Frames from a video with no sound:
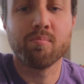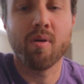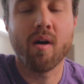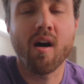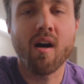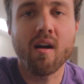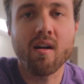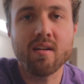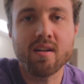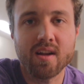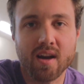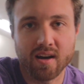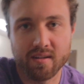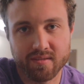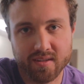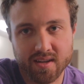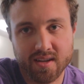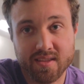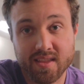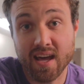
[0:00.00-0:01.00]
part
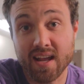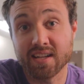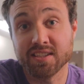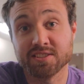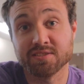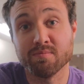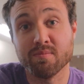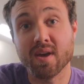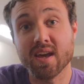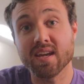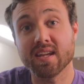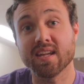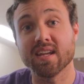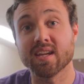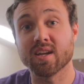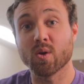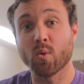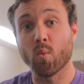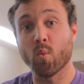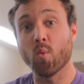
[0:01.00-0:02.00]
of it that is
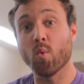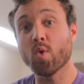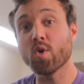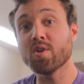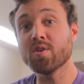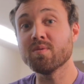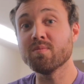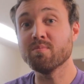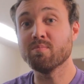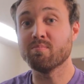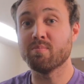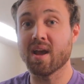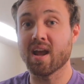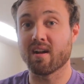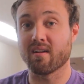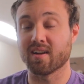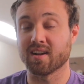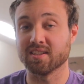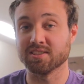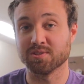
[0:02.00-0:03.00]
making wooden
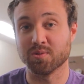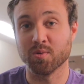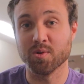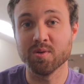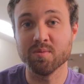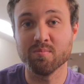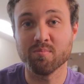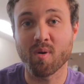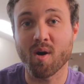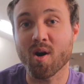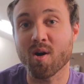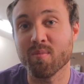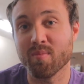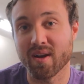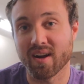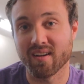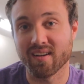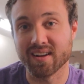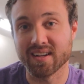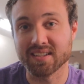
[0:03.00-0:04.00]
bearings, wooden ball
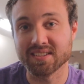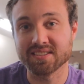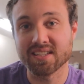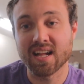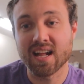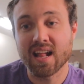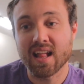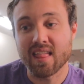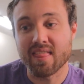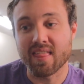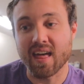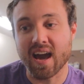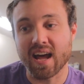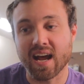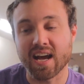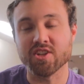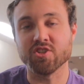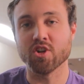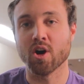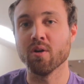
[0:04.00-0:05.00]
bearings,
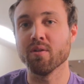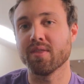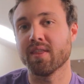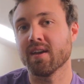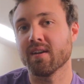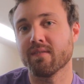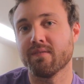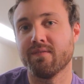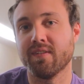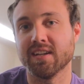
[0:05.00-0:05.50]
that I don't think